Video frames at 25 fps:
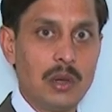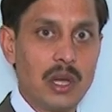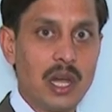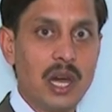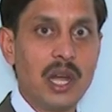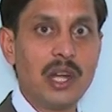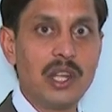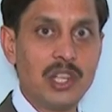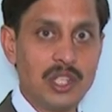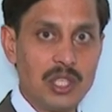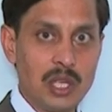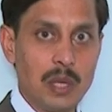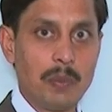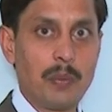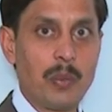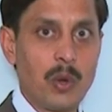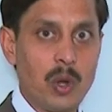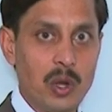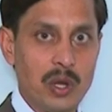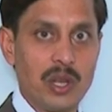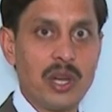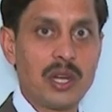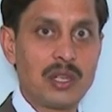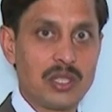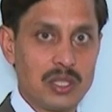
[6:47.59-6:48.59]
Cartesian
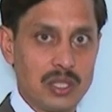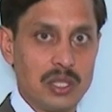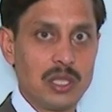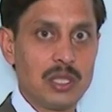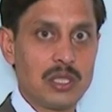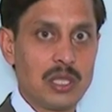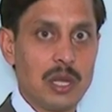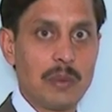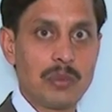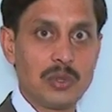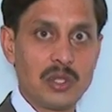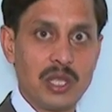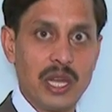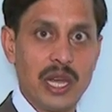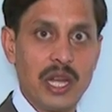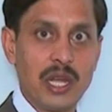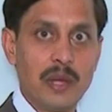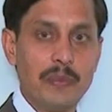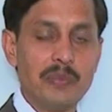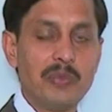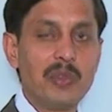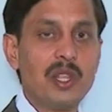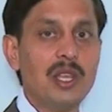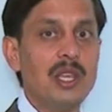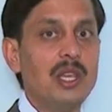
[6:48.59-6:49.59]
products
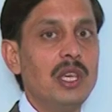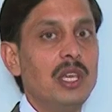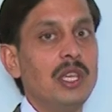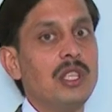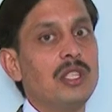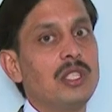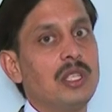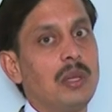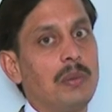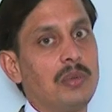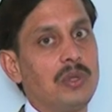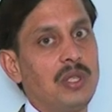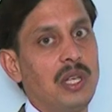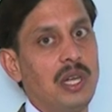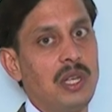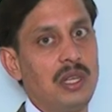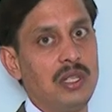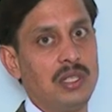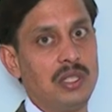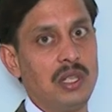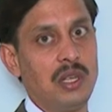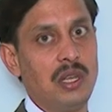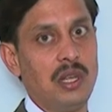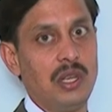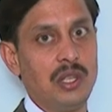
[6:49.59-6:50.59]
subset, each subset
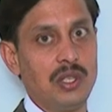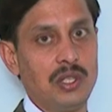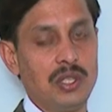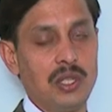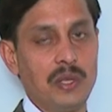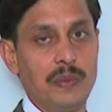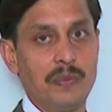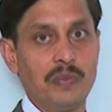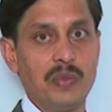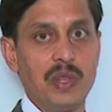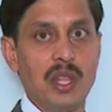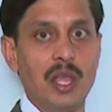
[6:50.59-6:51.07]
is a relation.